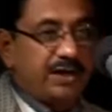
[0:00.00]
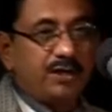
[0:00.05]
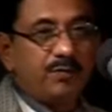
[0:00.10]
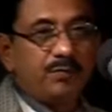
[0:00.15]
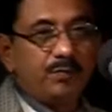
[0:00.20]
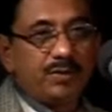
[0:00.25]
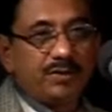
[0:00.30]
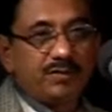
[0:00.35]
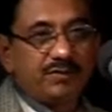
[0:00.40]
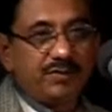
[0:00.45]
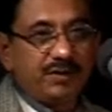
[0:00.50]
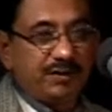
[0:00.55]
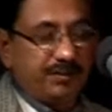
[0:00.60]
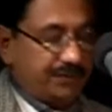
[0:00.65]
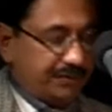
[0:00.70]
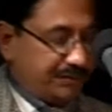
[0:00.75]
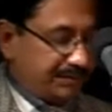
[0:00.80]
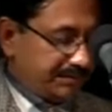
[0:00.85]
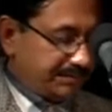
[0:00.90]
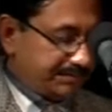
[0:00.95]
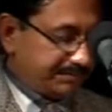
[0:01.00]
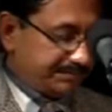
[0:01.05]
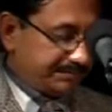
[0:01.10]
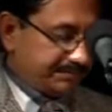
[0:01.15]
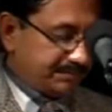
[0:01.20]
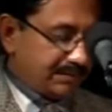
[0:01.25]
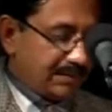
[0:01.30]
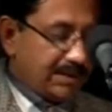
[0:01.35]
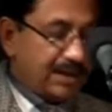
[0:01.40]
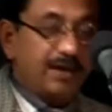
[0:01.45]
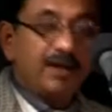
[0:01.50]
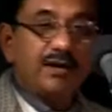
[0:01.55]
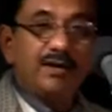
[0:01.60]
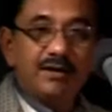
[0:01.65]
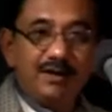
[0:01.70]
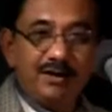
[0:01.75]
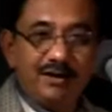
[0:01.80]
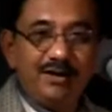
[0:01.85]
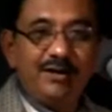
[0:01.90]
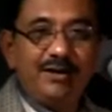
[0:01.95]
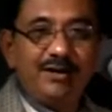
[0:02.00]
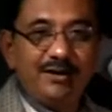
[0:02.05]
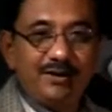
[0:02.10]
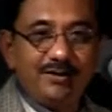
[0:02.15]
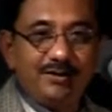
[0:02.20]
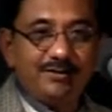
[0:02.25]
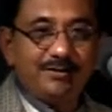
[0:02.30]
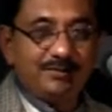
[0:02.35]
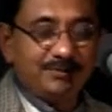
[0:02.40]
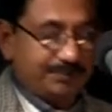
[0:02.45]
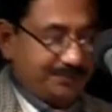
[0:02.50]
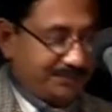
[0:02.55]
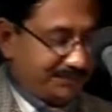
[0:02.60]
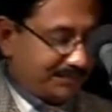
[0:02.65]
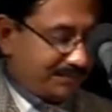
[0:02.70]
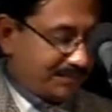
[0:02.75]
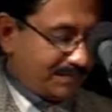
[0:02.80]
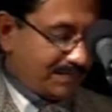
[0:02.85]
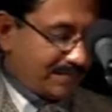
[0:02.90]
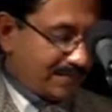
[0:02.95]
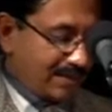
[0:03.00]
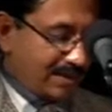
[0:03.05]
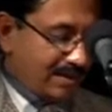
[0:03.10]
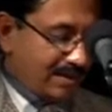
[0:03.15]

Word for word: against that purchase. And he did it.